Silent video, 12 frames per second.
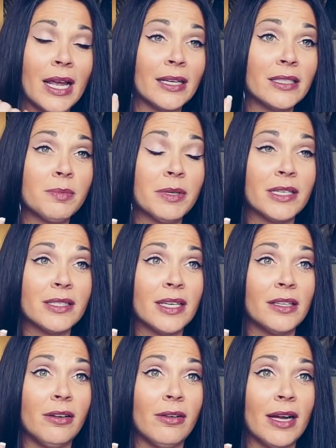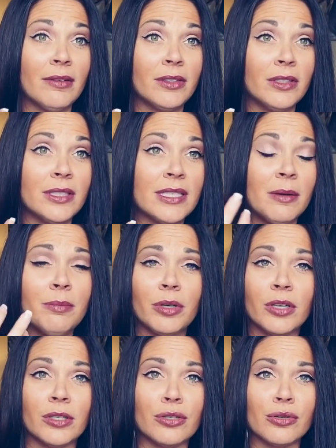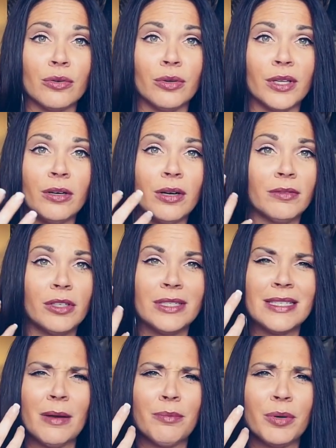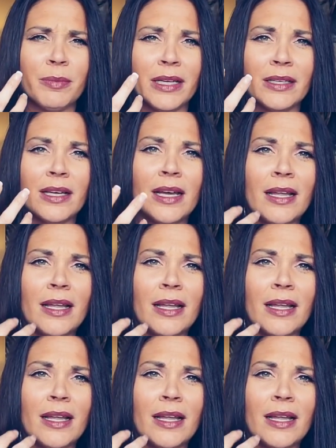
And it's because they don't have good temper control. They don't have good temperament.